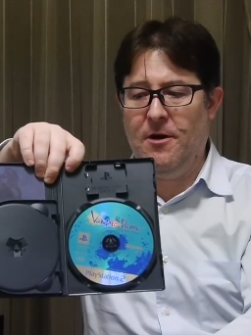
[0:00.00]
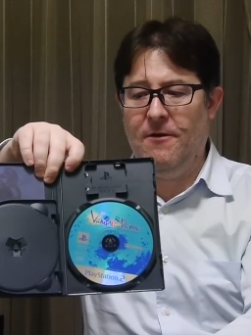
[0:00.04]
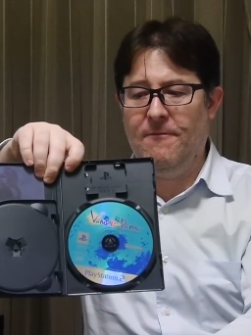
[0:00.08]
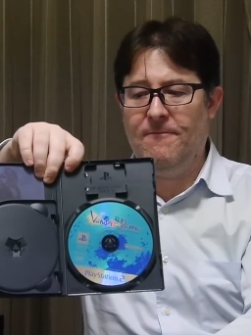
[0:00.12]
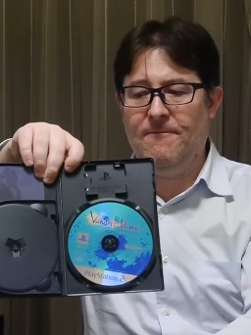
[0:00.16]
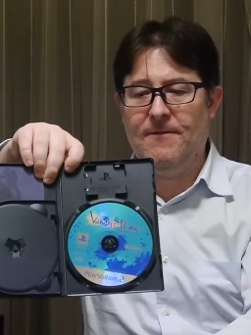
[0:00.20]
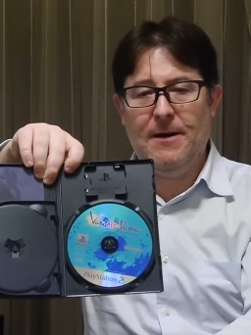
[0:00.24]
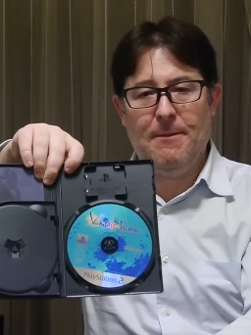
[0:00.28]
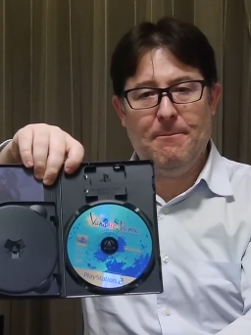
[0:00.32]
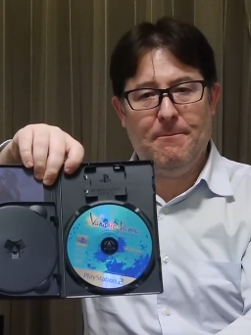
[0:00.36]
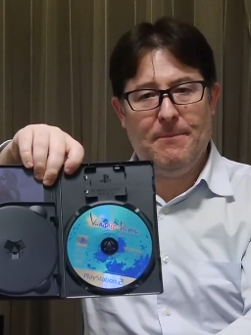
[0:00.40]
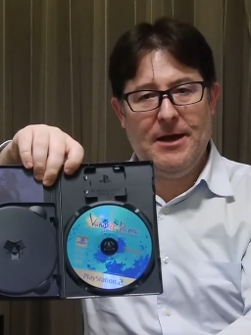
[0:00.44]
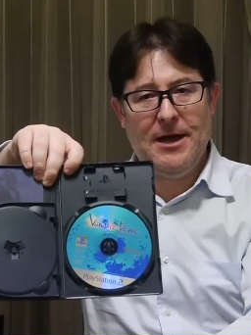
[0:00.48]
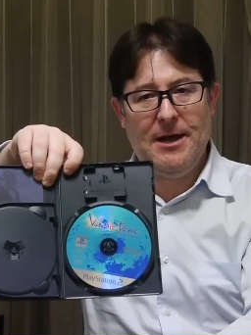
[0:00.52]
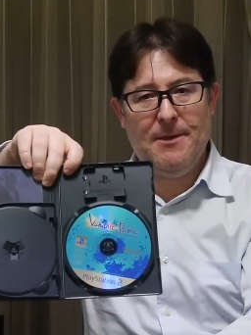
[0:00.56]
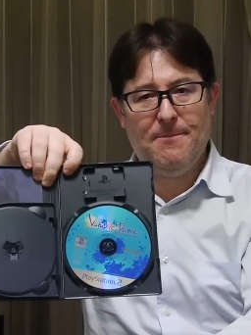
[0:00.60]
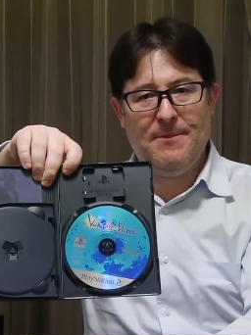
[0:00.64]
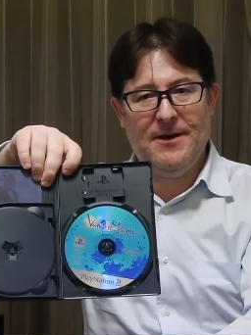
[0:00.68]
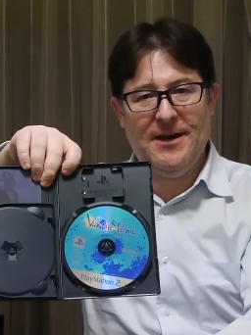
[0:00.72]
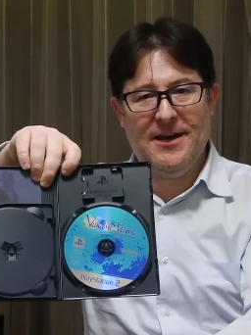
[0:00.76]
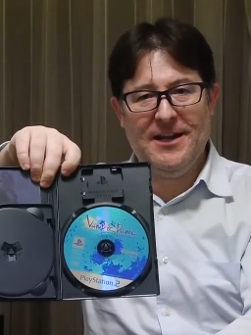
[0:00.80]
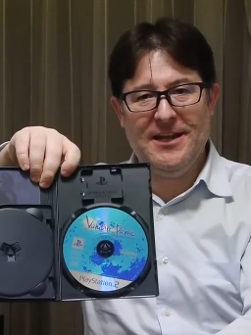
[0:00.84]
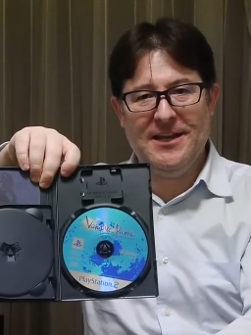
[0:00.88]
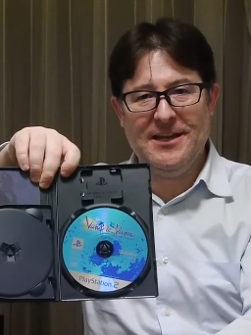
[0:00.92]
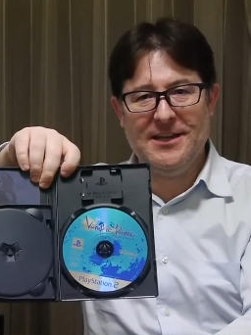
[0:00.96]
of Vampire
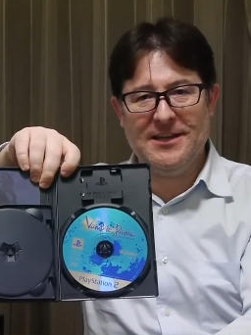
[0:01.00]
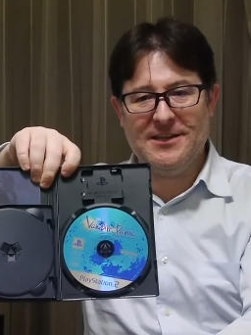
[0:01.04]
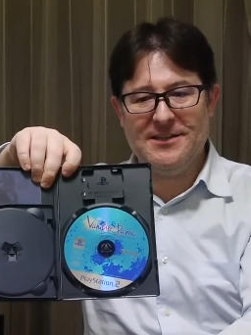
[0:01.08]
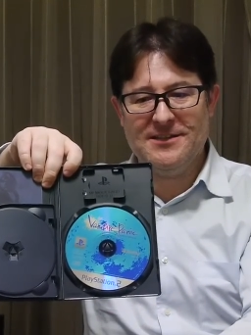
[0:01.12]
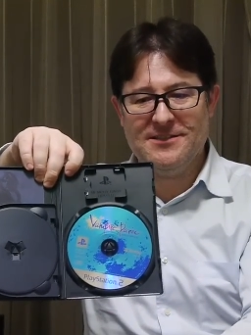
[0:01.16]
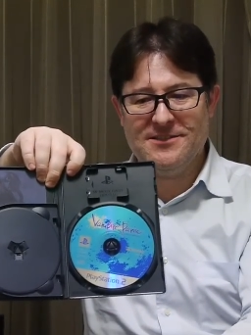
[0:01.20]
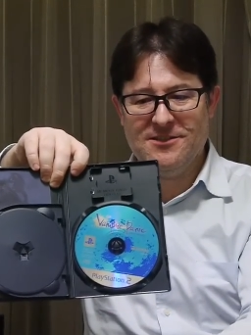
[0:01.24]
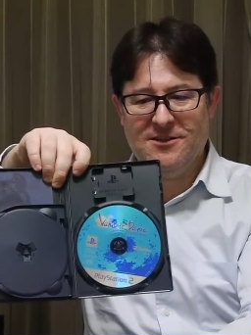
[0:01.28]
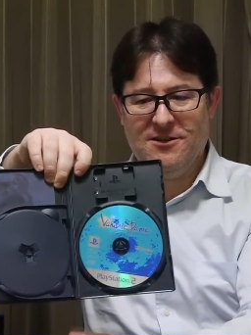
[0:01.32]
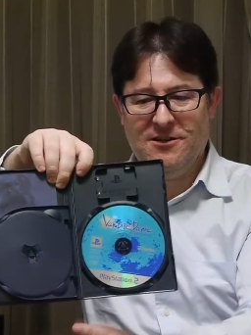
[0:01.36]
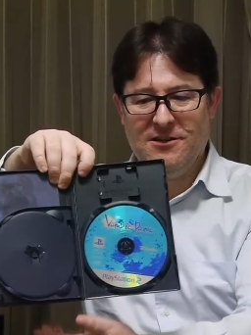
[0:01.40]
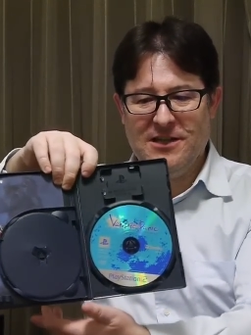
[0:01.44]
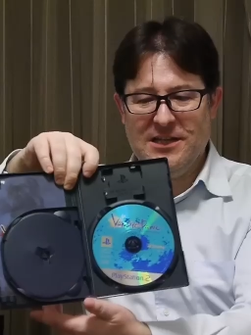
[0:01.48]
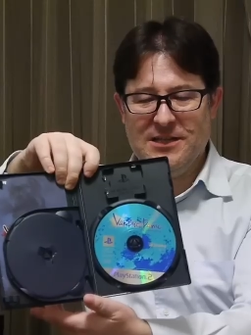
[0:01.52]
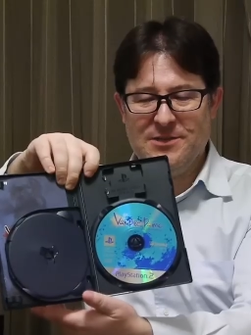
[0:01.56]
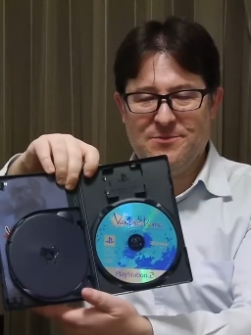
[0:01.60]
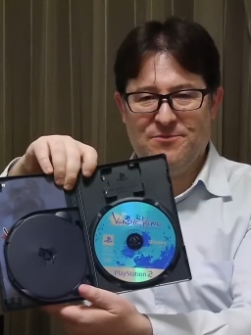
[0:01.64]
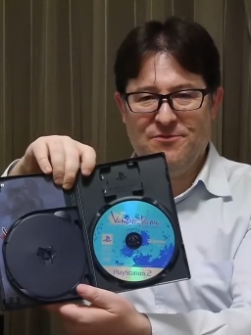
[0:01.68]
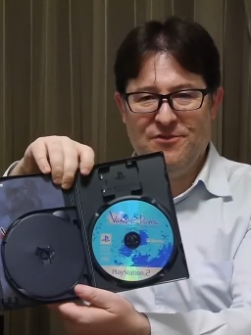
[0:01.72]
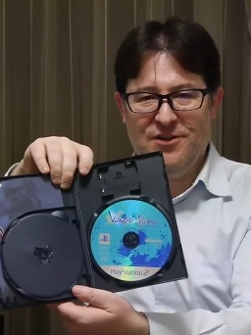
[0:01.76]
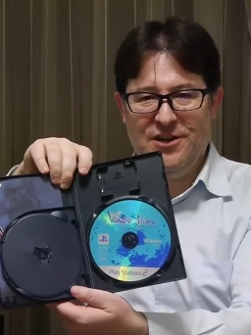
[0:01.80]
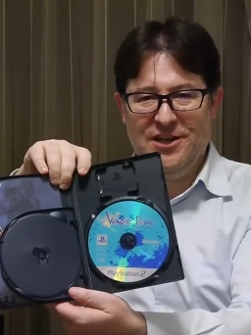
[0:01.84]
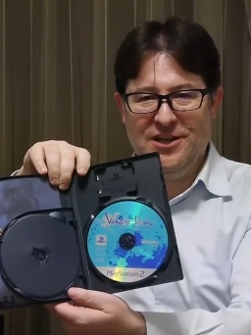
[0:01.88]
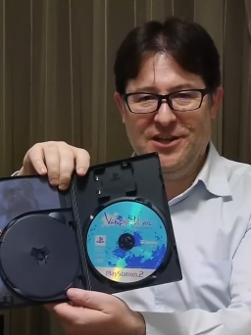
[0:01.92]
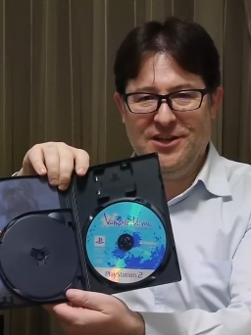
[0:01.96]
Panic, so that's
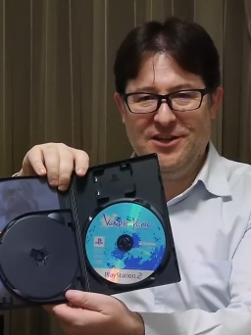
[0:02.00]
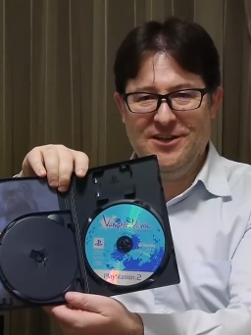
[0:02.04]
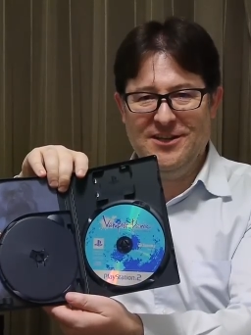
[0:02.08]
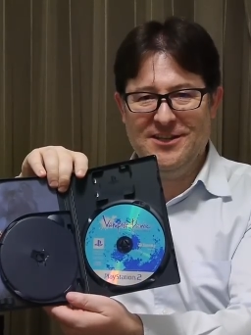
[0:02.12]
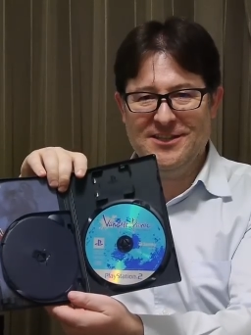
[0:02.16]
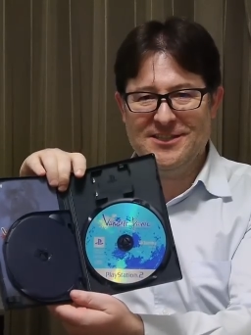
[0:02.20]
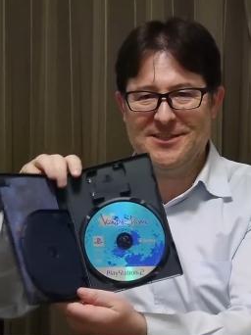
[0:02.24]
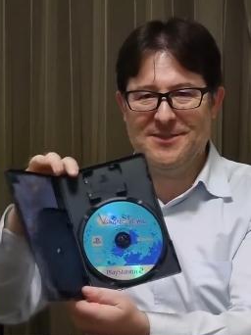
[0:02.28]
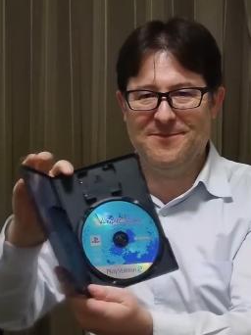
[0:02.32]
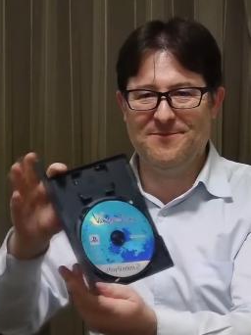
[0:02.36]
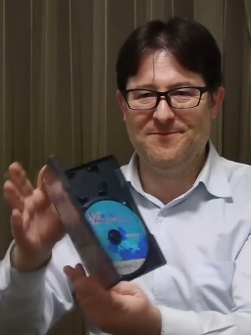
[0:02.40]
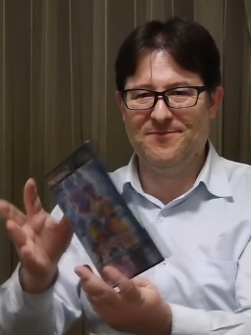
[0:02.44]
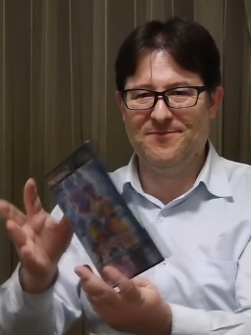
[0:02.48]
pretty good.